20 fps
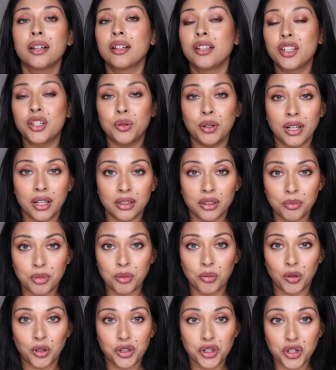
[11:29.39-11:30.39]
doing a little bit
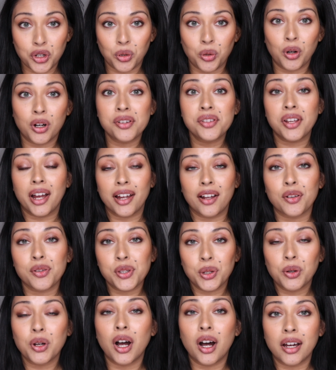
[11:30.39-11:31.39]
more chores. I
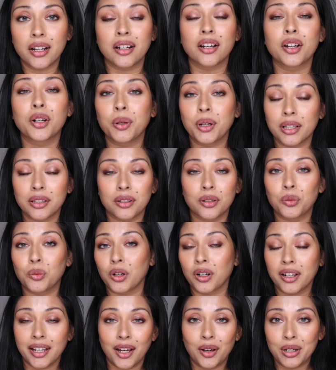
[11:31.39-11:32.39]
also got a quick little
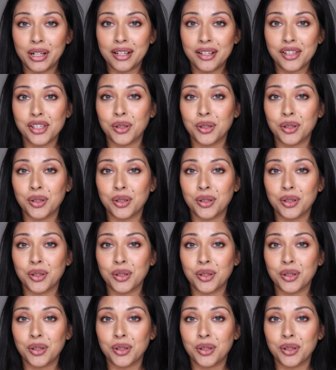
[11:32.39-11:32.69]
workout in,